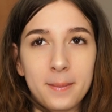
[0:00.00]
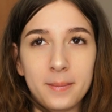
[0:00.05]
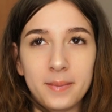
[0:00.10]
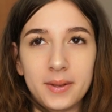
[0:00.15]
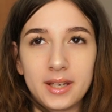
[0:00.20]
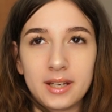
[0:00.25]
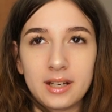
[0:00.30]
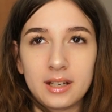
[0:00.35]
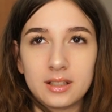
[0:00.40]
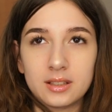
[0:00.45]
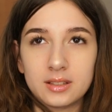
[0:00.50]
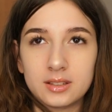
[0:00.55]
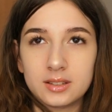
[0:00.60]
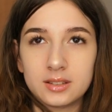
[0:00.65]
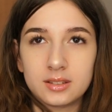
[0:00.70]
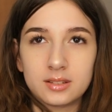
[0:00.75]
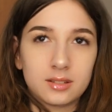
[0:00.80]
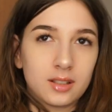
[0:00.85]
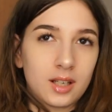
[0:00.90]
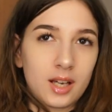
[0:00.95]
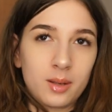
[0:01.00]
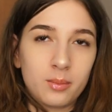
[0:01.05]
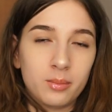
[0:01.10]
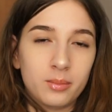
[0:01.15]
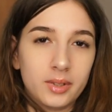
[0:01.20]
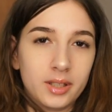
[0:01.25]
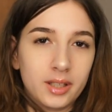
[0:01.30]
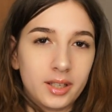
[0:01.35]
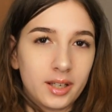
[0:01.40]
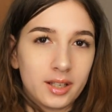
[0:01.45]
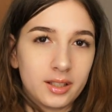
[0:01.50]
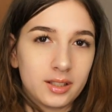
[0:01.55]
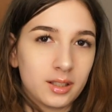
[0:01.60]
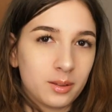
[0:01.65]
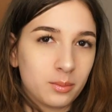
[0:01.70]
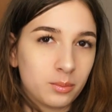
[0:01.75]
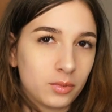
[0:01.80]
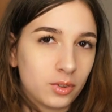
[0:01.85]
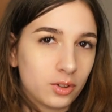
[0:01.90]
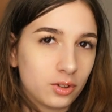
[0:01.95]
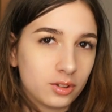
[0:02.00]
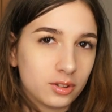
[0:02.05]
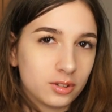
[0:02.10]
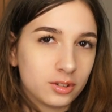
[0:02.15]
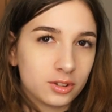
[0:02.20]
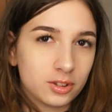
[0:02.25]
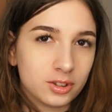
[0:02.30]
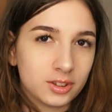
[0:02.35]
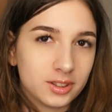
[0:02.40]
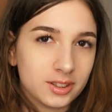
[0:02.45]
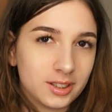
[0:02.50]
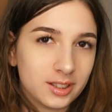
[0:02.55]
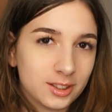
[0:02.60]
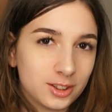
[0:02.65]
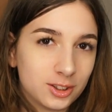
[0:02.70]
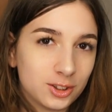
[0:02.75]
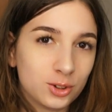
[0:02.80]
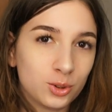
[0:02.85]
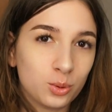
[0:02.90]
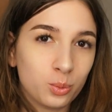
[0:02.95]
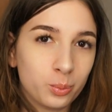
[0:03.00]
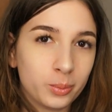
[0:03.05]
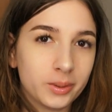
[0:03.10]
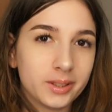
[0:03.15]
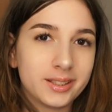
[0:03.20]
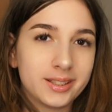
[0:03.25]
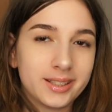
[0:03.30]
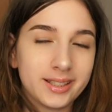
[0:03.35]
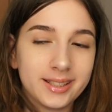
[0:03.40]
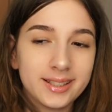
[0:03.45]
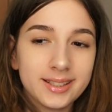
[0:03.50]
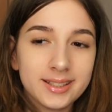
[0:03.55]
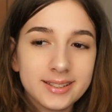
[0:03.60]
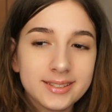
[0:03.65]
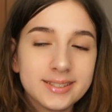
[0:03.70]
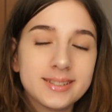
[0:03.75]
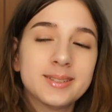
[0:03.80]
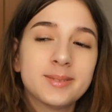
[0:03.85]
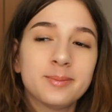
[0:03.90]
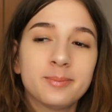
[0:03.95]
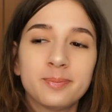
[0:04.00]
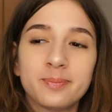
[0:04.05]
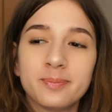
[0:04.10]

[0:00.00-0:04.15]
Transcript: because I'm me and I'm going to say stupid things